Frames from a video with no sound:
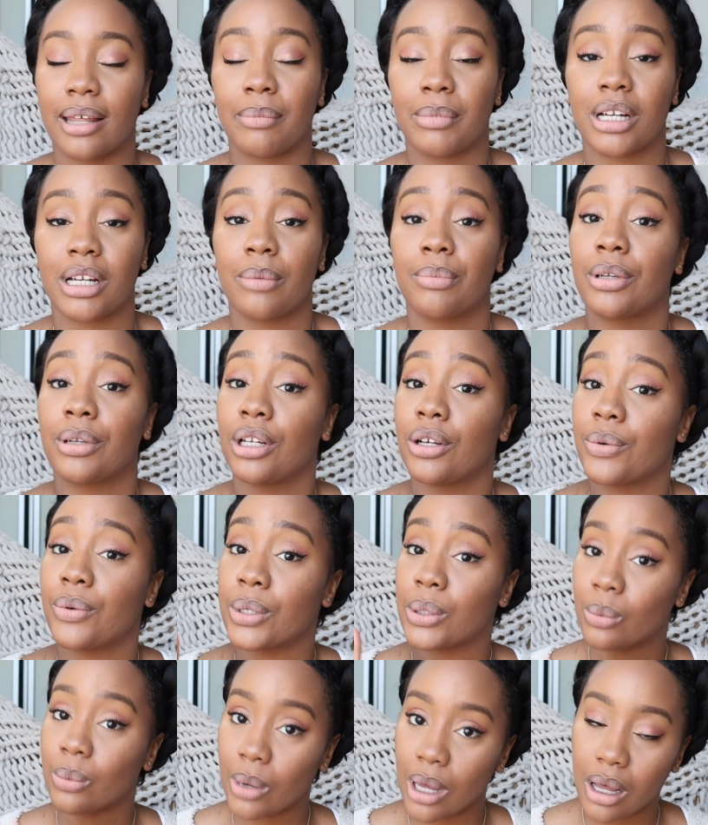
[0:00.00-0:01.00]
it down below
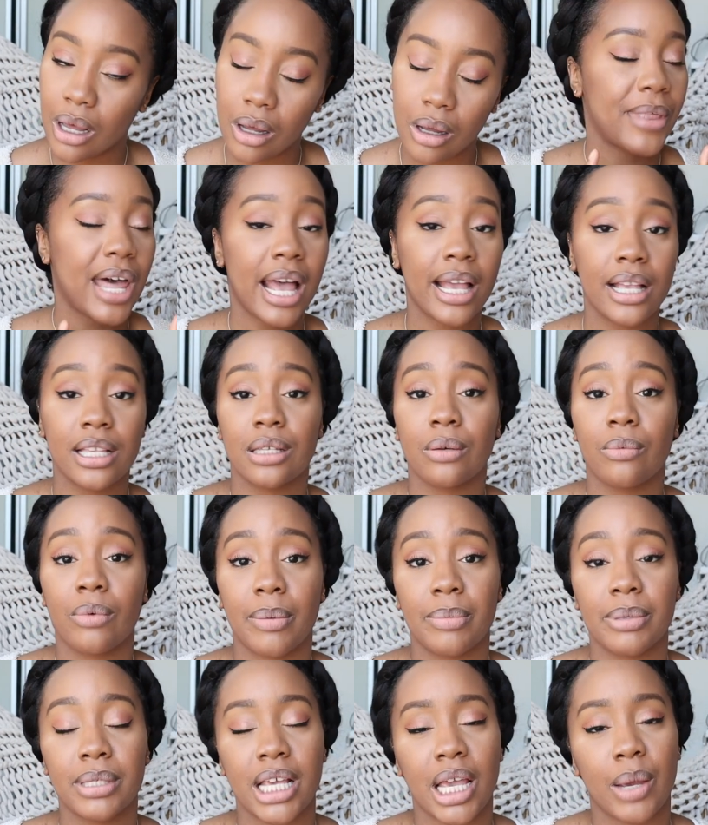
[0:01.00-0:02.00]
as well. That is a
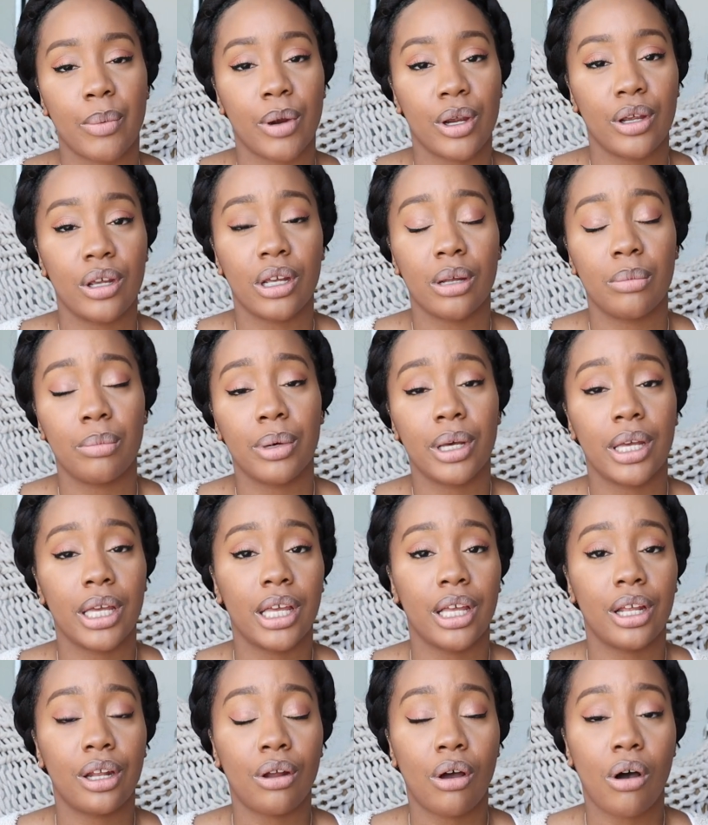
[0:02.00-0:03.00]
website where you can put
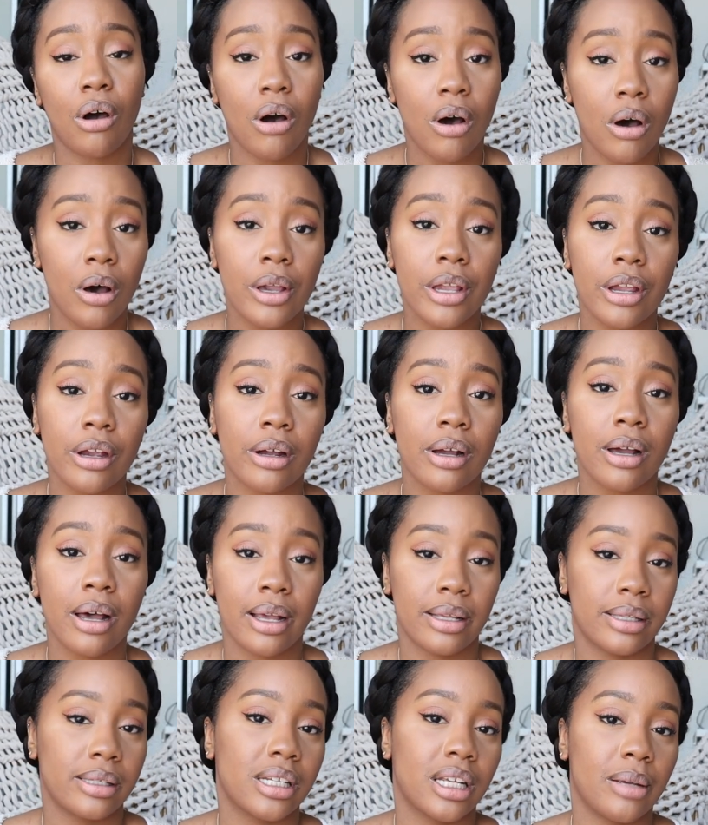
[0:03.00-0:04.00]
in all your
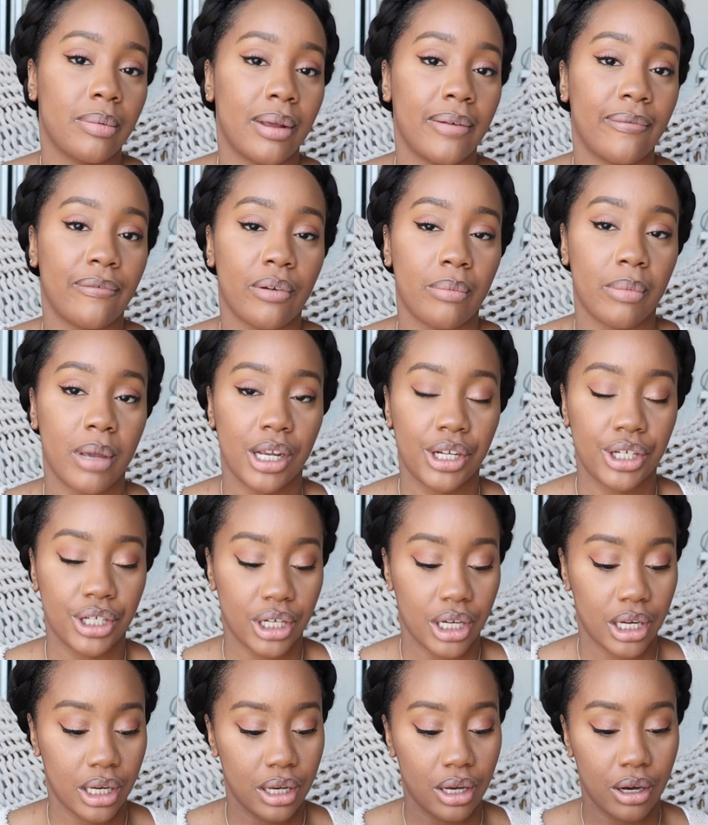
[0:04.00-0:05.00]
custom
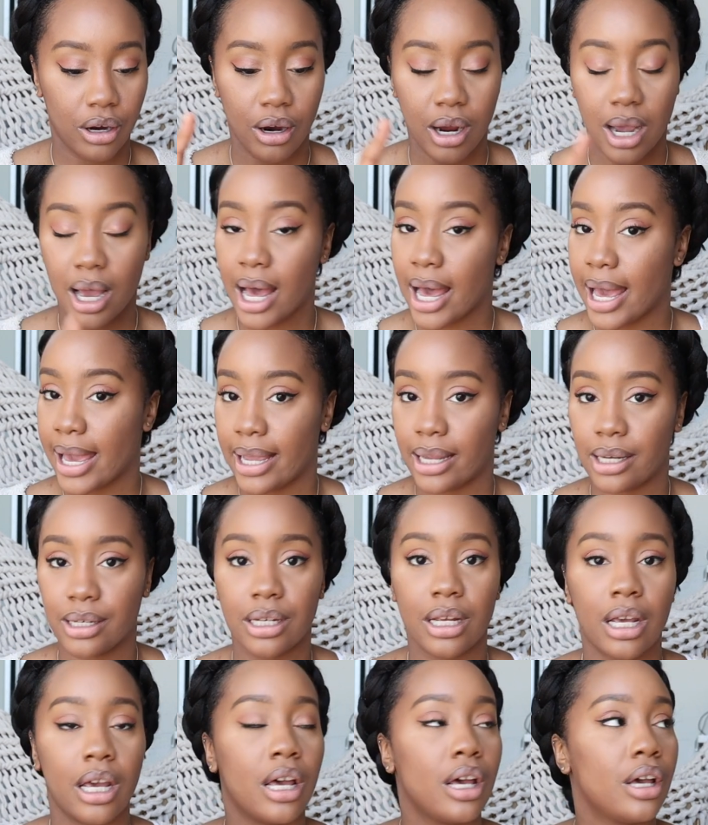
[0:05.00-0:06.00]
information, your height,
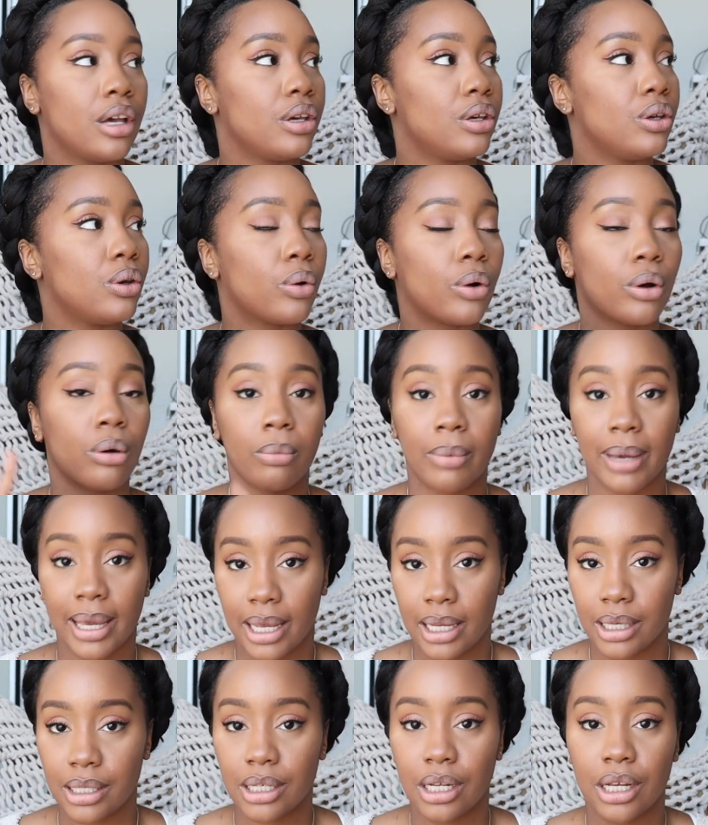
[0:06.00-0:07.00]
your
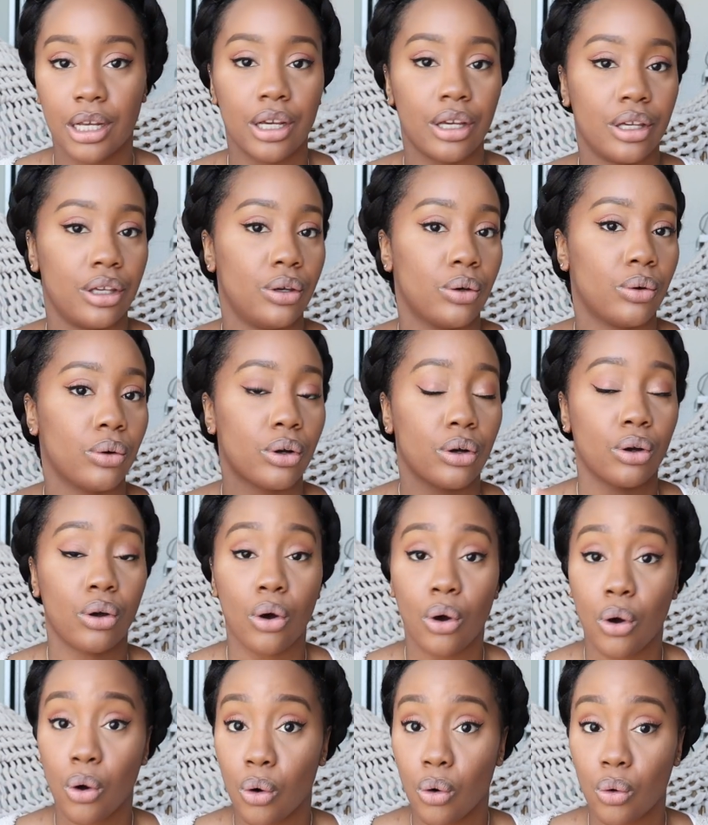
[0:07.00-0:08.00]
weight, your
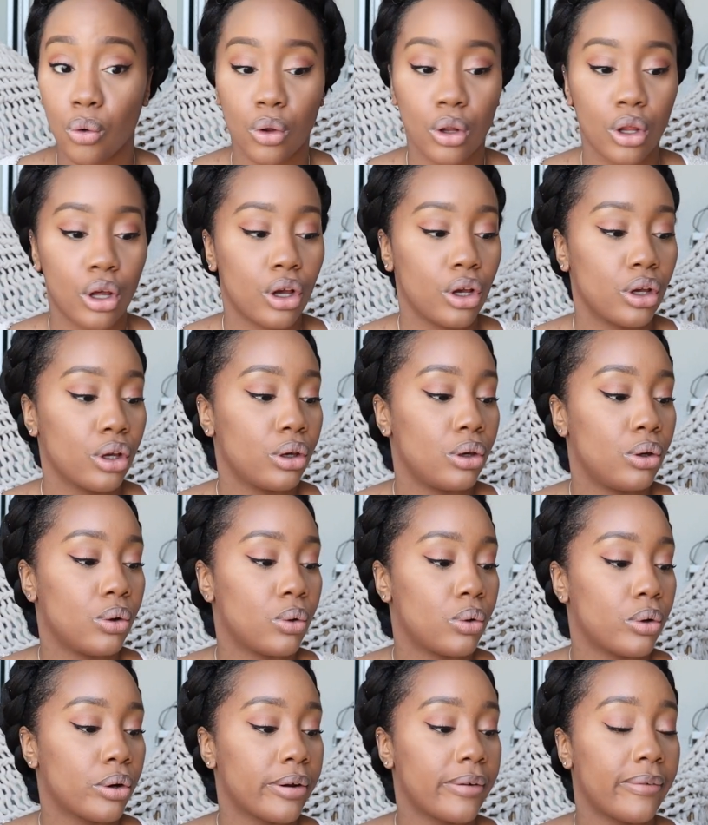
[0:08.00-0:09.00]
goal,
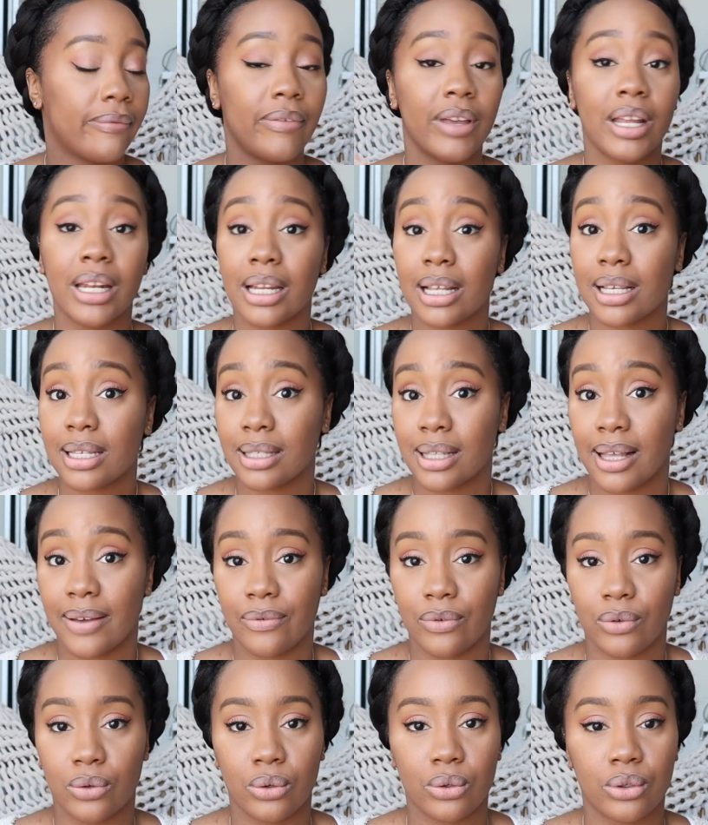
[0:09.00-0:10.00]
your fitness
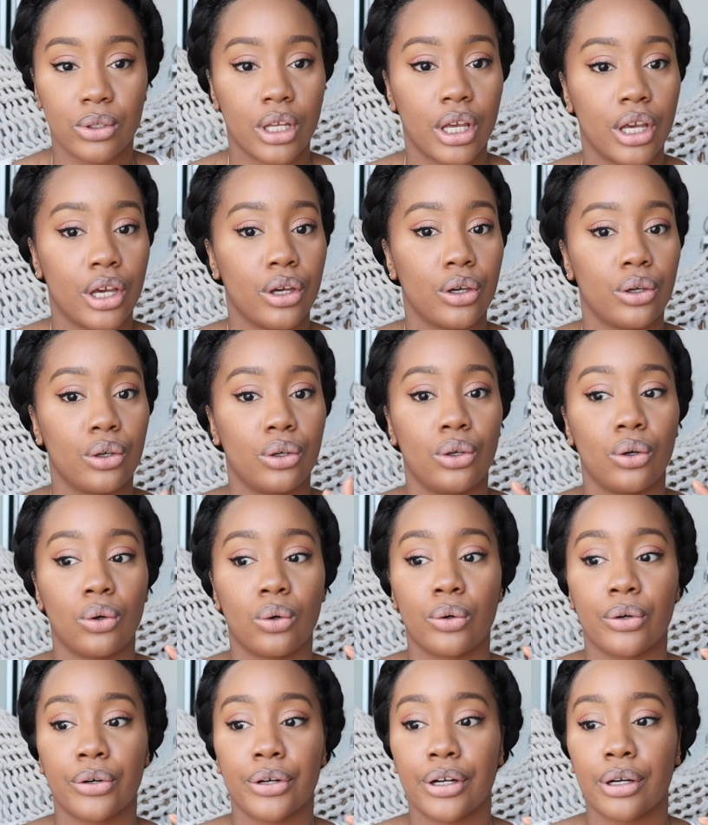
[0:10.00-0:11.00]
levels,
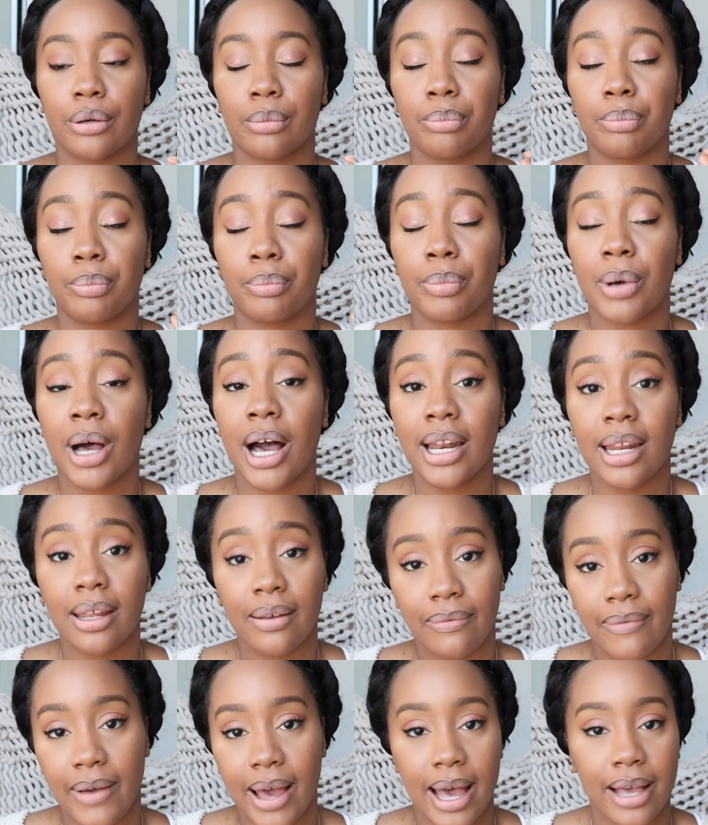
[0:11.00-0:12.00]
your body
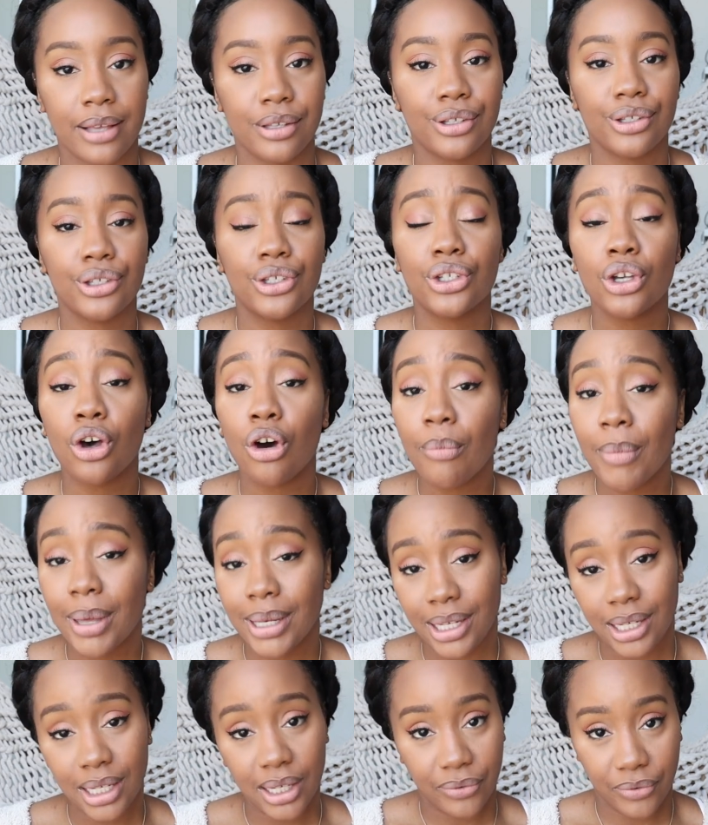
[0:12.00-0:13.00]
fat, so
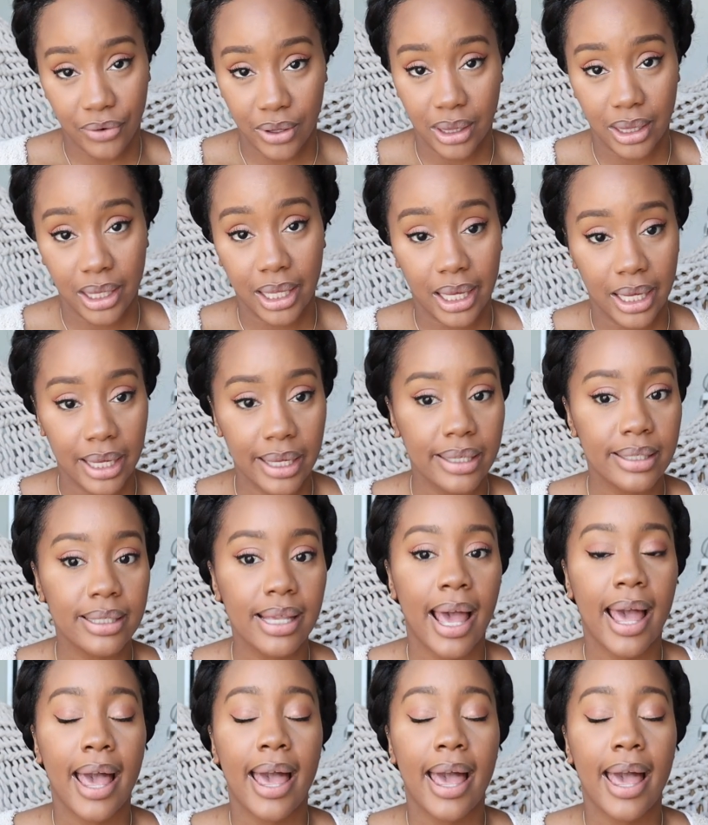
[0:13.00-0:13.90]
many different things.